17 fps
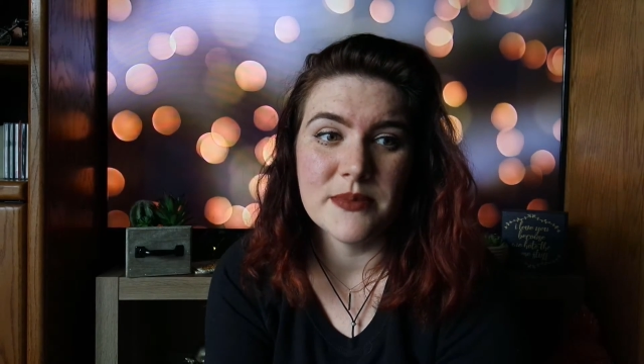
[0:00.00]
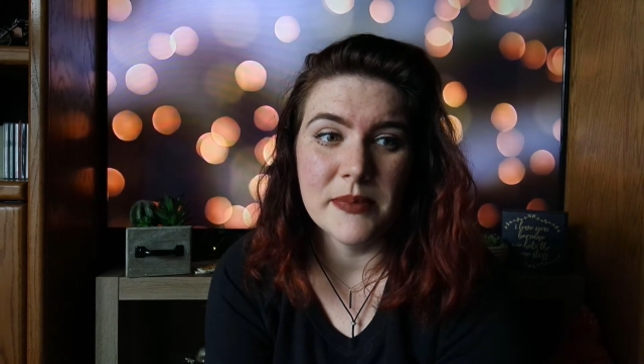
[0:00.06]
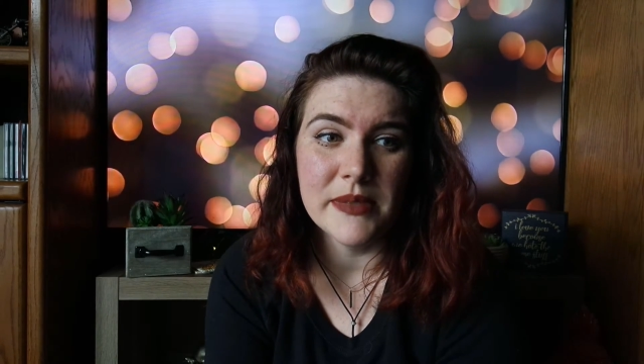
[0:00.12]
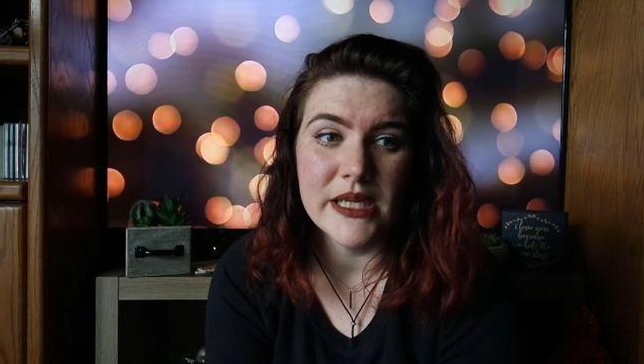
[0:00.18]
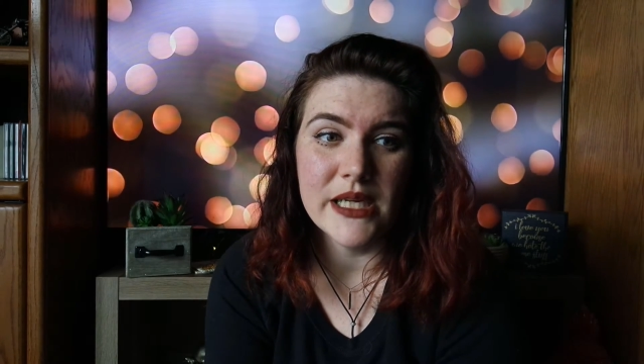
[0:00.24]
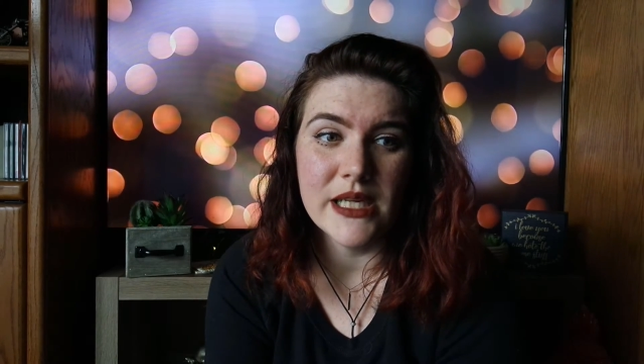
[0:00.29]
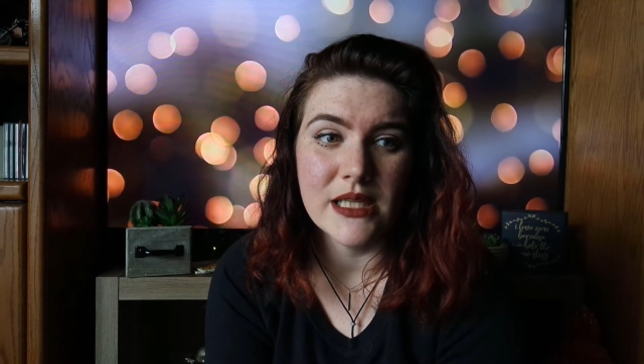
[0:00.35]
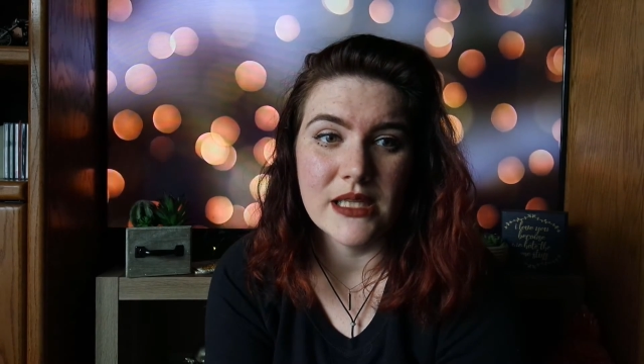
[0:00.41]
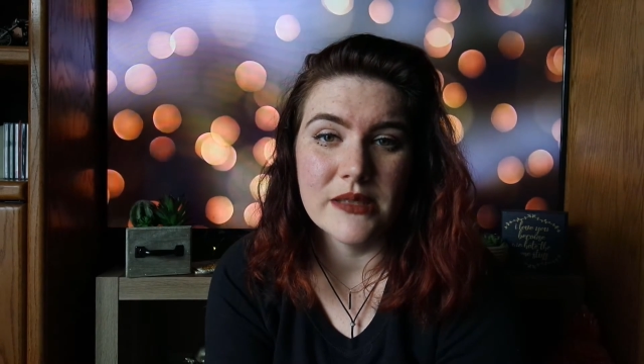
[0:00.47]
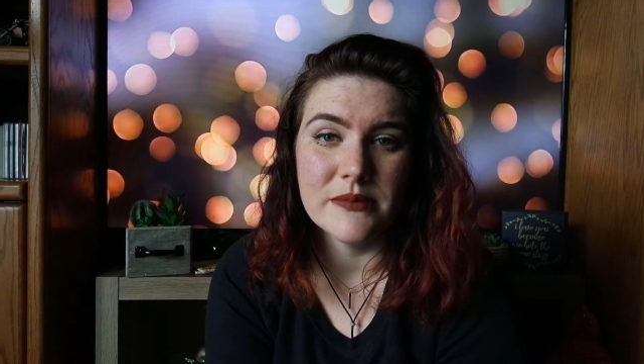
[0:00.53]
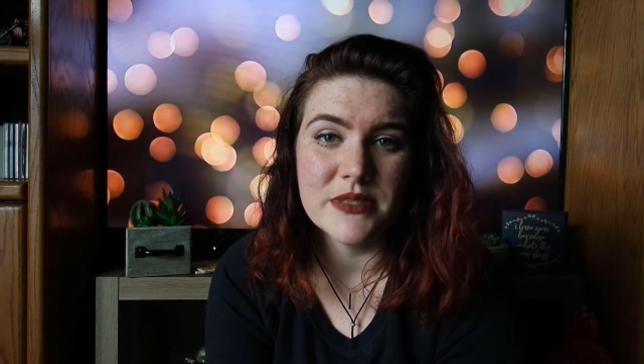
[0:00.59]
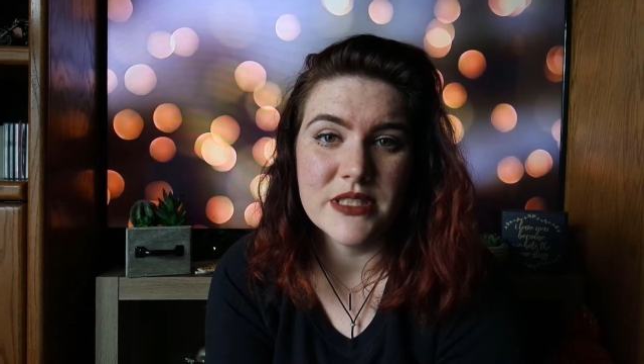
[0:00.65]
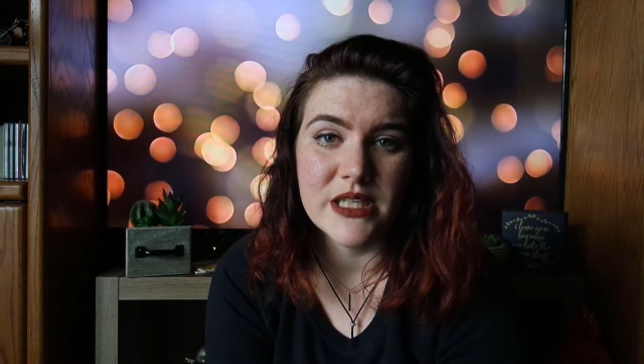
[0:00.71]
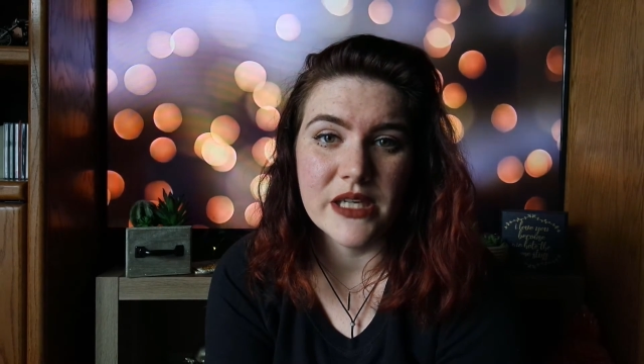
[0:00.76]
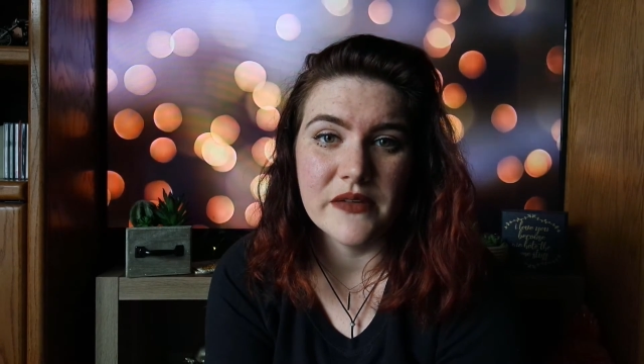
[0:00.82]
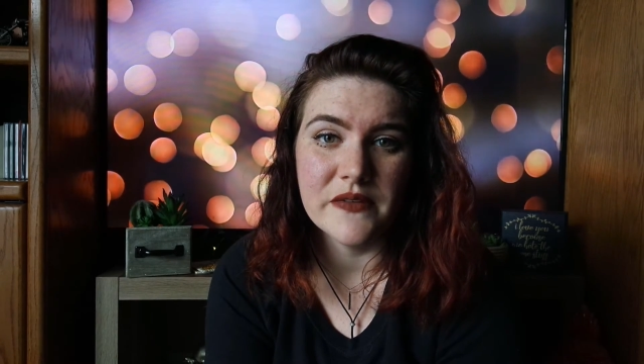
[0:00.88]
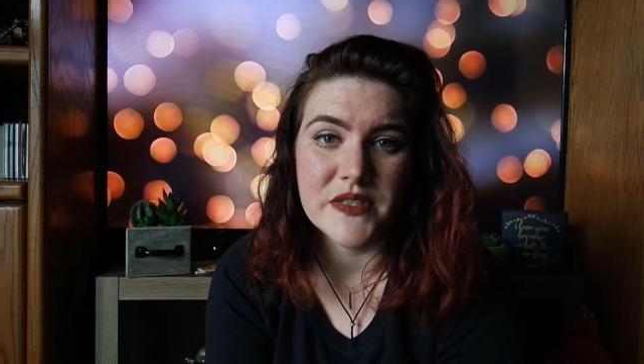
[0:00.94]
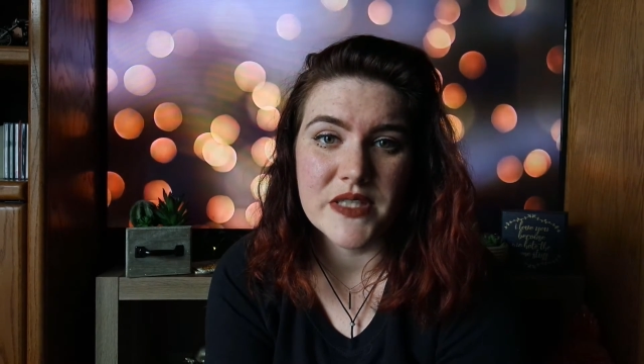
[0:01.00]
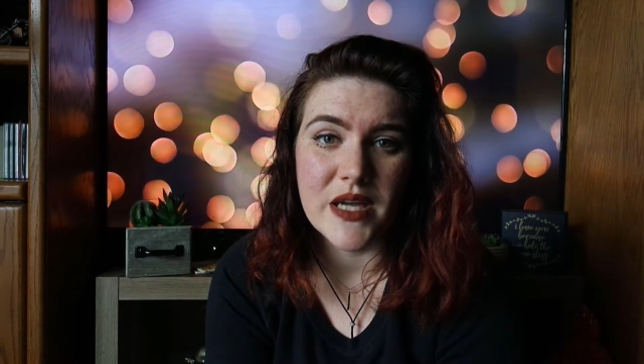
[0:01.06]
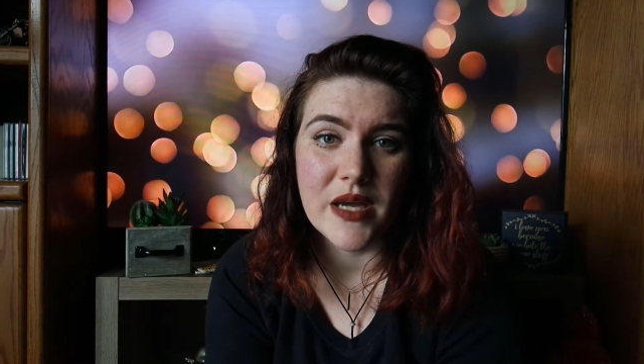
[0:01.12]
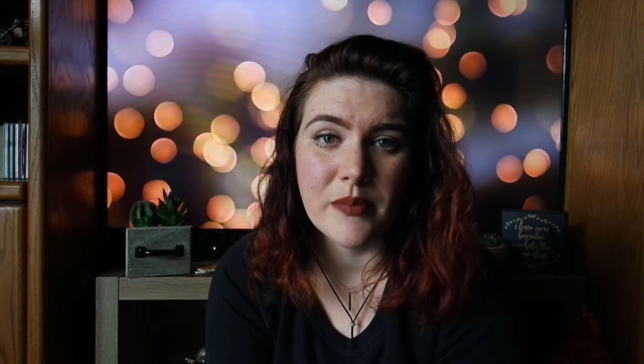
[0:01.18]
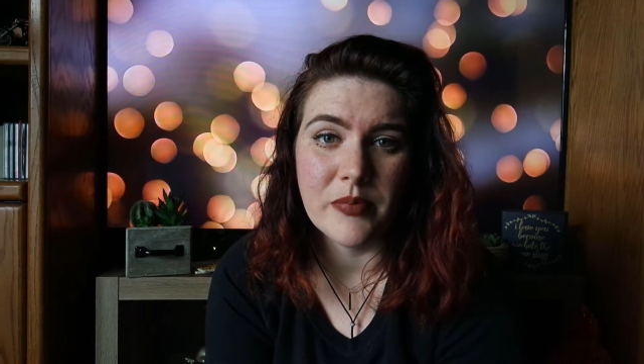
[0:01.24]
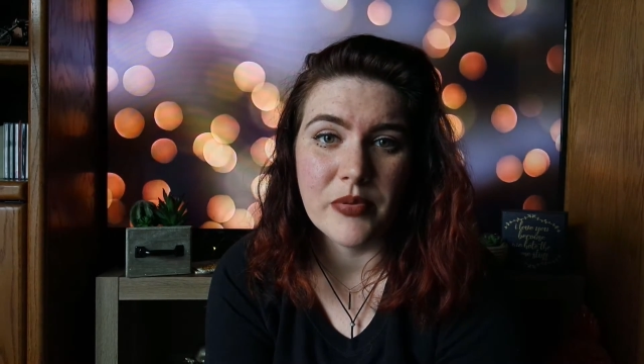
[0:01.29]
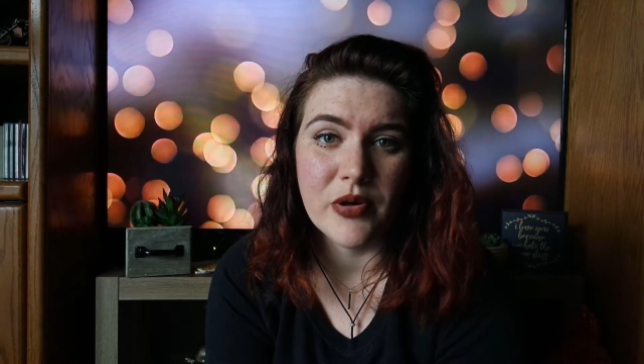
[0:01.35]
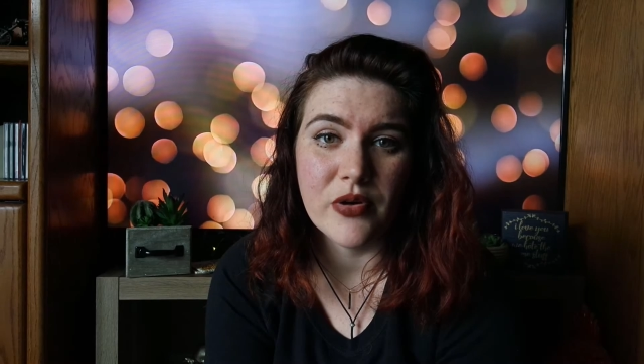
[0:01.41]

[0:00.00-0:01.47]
beating themselves up